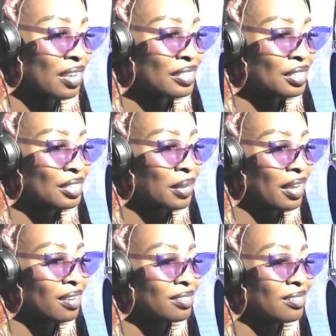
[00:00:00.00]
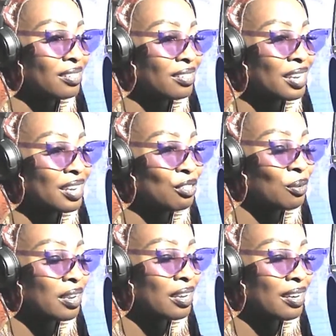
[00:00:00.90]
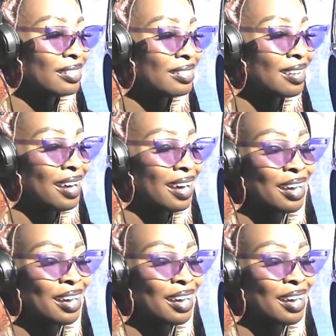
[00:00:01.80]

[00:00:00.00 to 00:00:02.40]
So in case you're just now joining us, I'm